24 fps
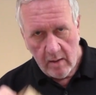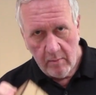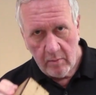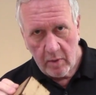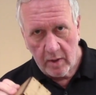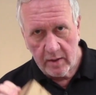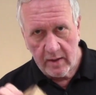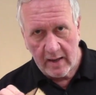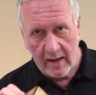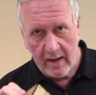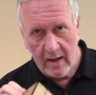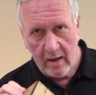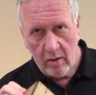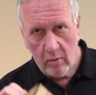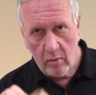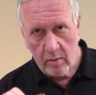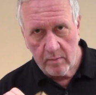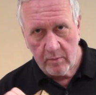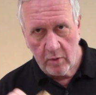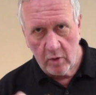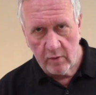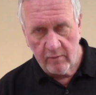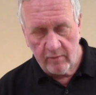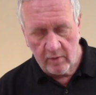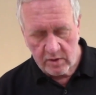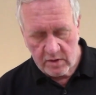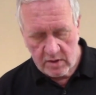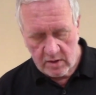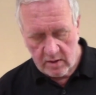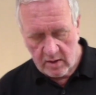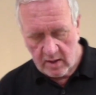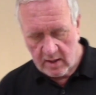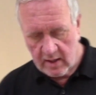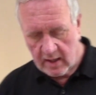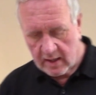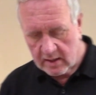But now we move on to
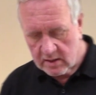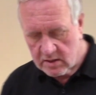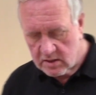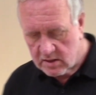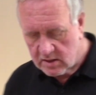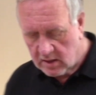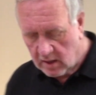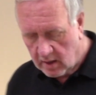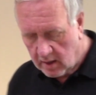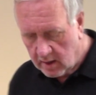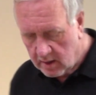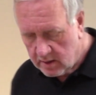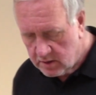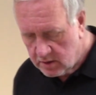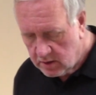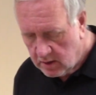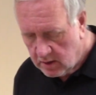the next stage.